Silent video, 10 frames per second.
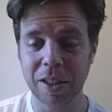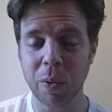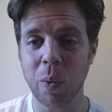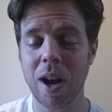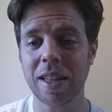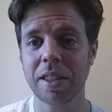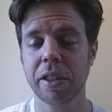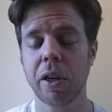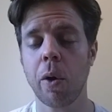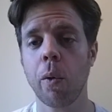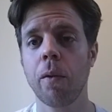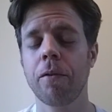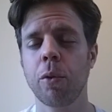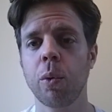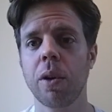to want to go
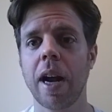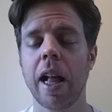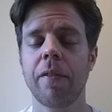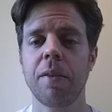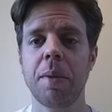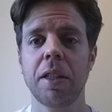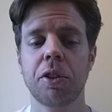for alpha male